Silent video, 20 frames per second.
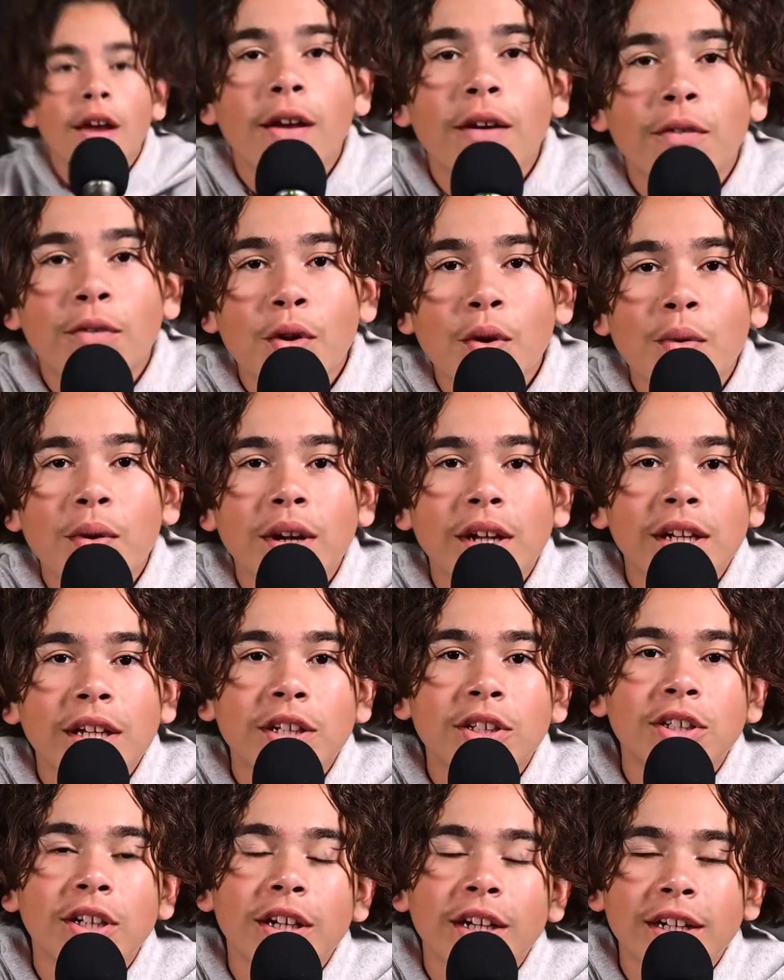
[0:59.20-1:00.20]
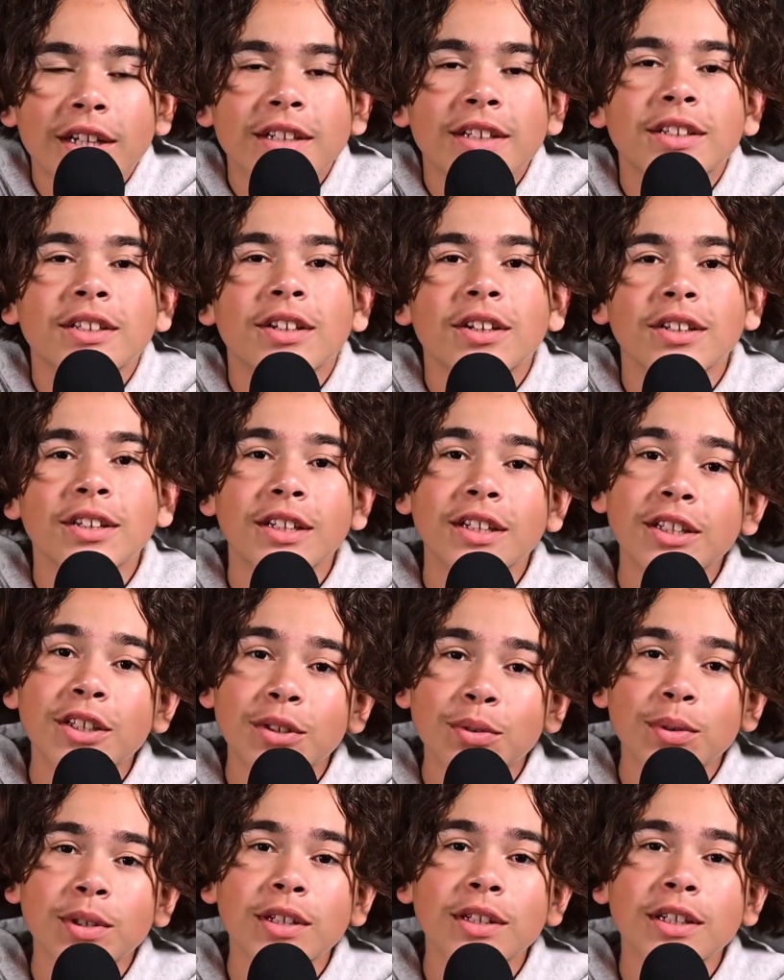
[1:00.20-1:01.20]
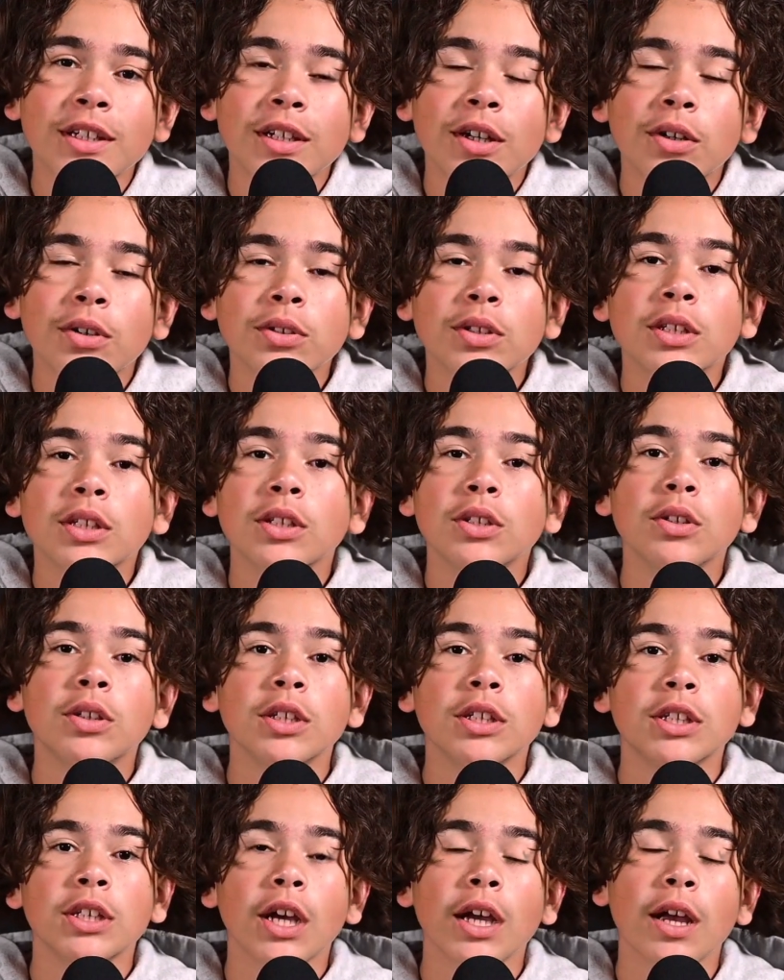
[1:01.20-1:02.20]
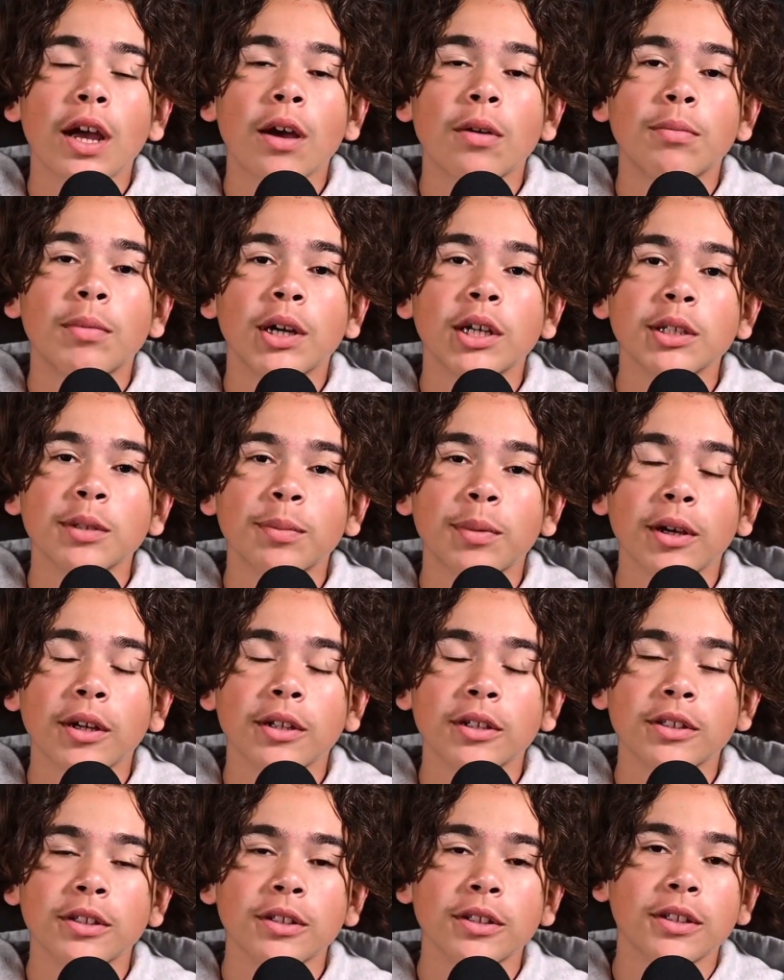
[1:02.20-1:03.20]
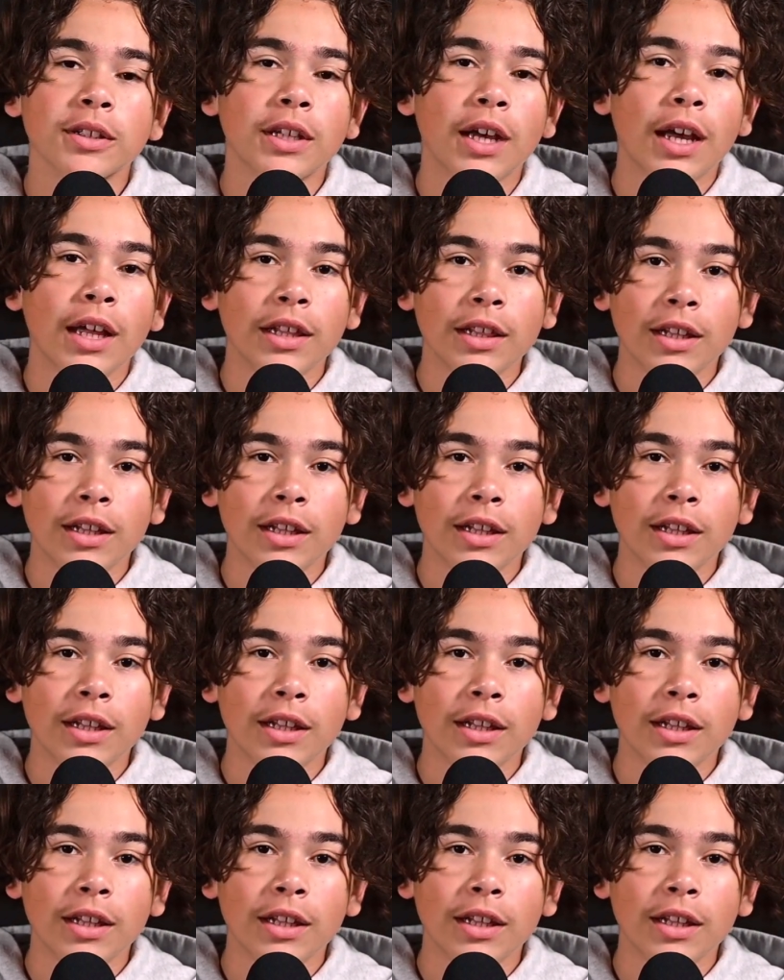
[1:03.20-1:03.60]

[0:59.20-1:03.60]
If you want to get your hands on these swirly goats, you could check out my sponsors at